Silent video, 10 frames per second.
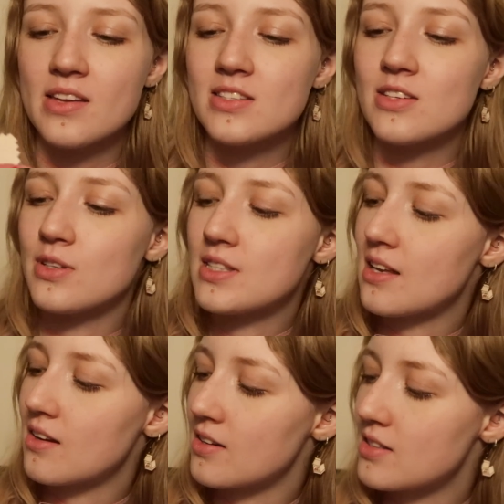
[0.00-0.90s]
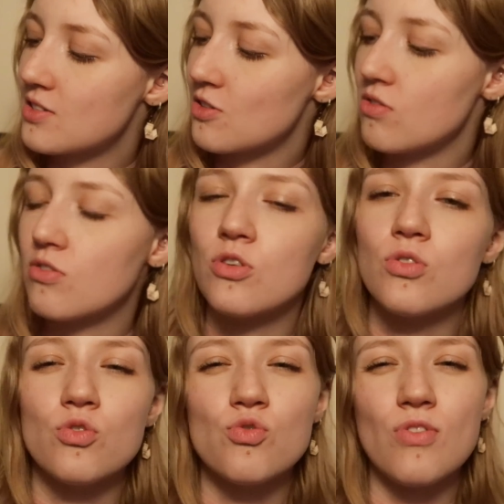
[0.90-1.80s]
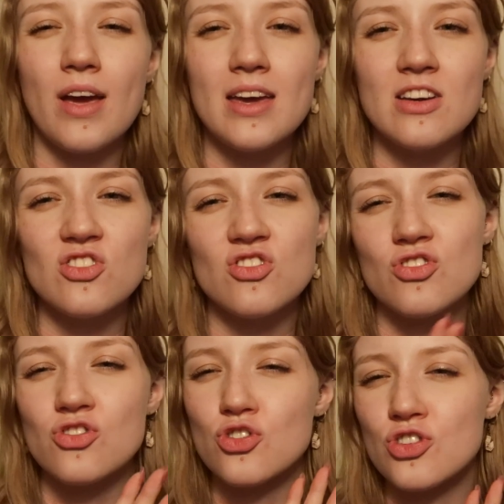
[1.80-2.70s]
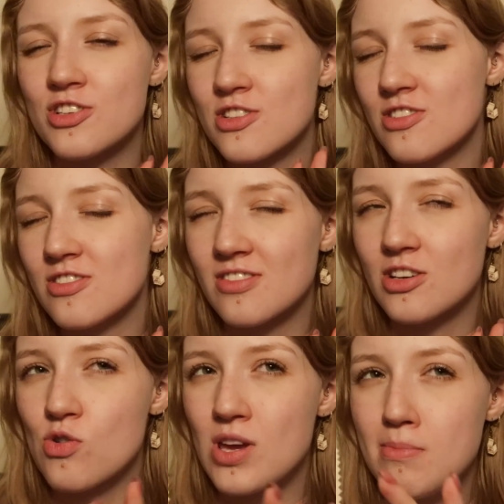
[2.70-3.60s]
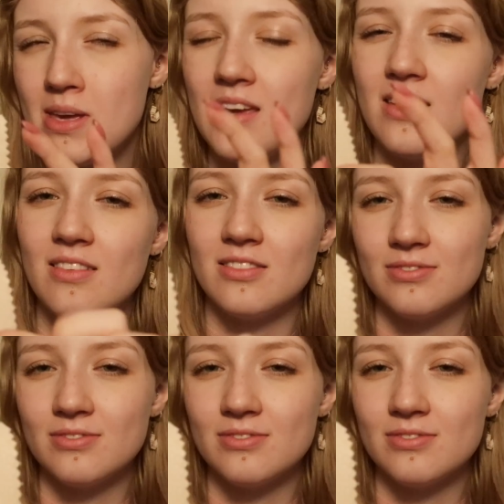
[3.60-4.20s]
So it's that nice sort of greyish, creamy,